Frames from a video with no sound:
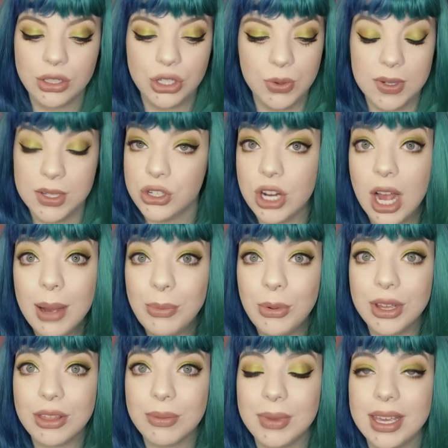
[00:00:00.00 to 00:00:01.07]
to a job
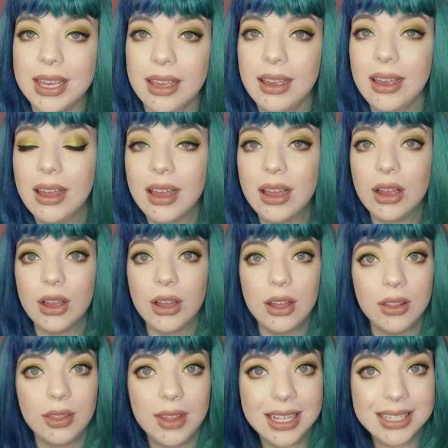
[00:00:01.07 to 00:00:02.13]
with me,
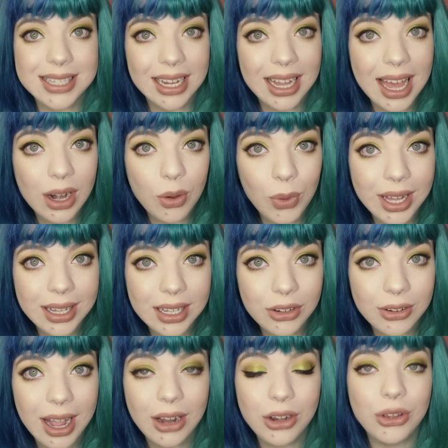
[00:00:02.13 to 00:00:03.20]
it's like kind of wiggling
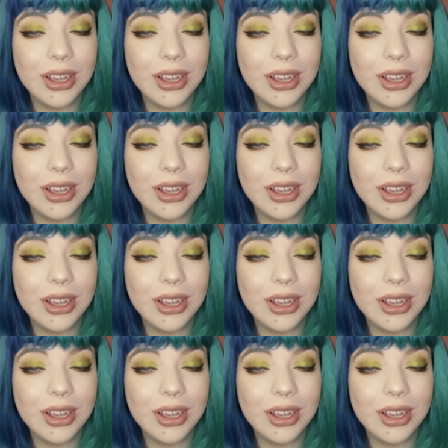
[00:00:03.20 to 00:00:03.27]
around.